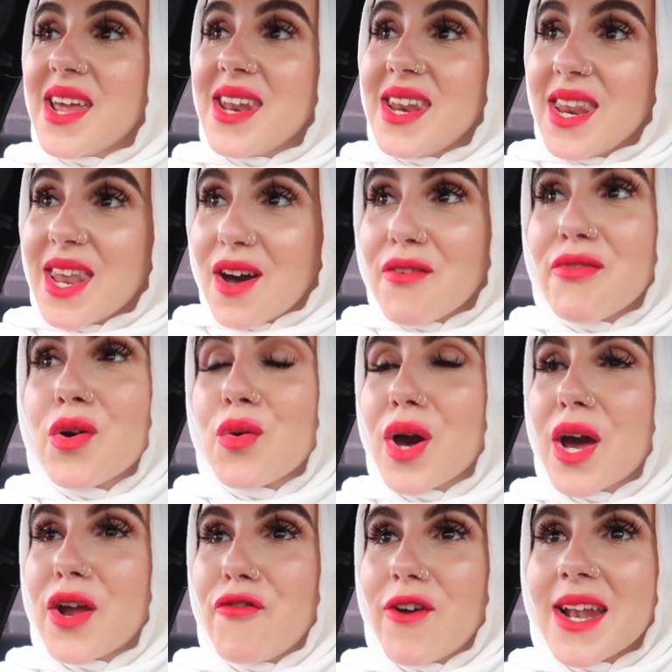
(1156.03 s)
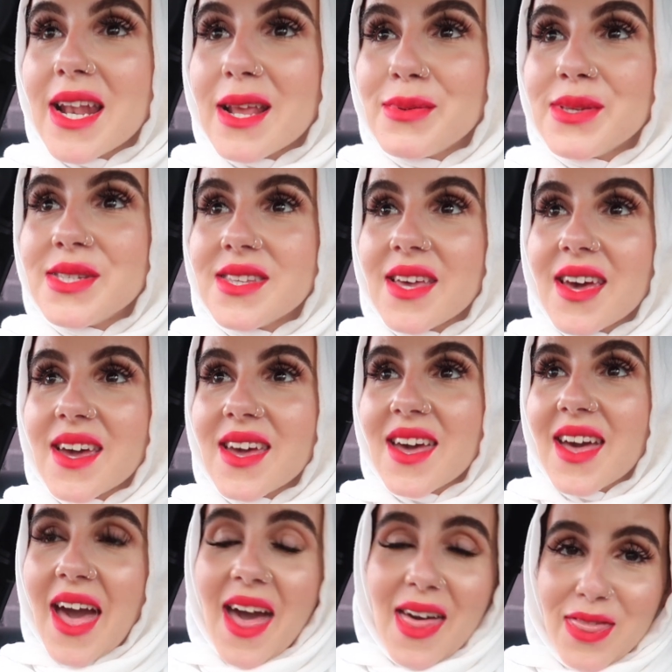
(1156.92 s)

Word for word: never wear a red lipstick